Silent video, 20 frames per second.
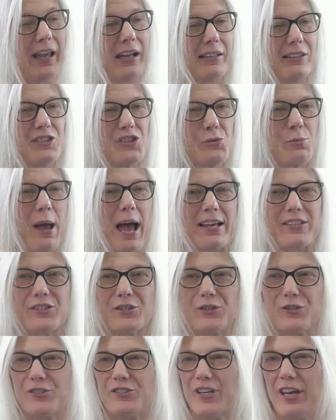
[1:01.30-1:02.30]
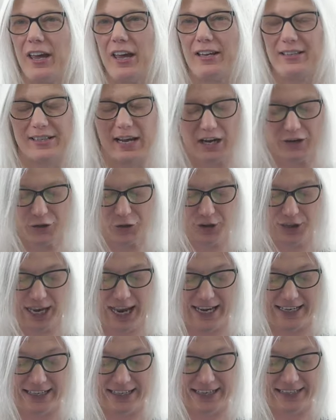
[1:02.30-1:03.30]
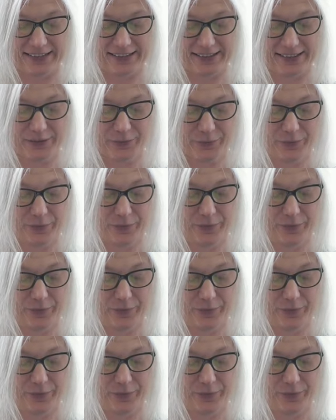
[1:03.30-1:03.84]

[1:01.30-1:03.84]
English masters and doctoral candidates.